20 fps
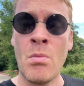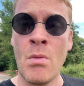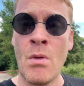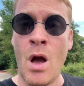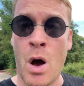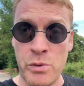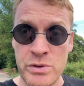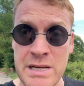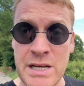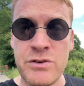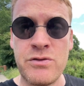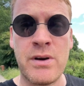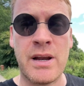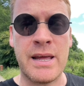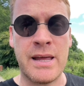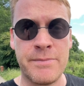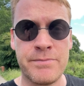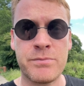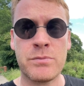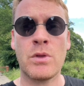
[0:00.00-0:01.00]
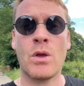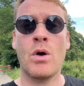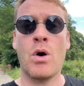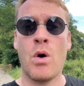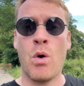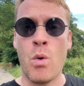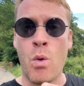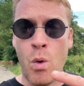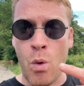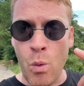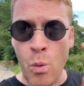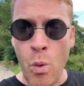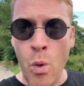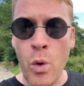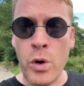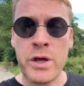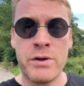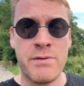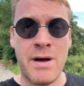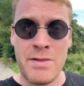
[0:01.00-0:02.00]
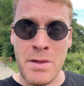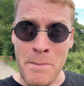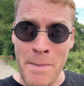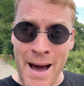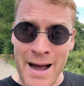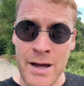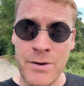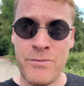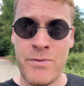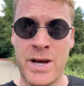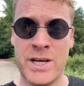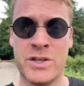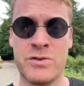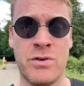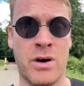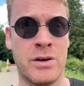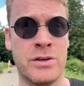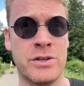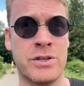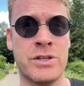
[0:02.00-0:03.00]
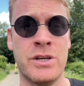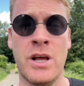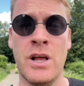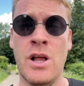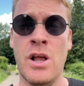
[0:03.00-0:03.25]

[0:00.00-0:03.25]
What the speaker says: I was literally walking around the back of restaurants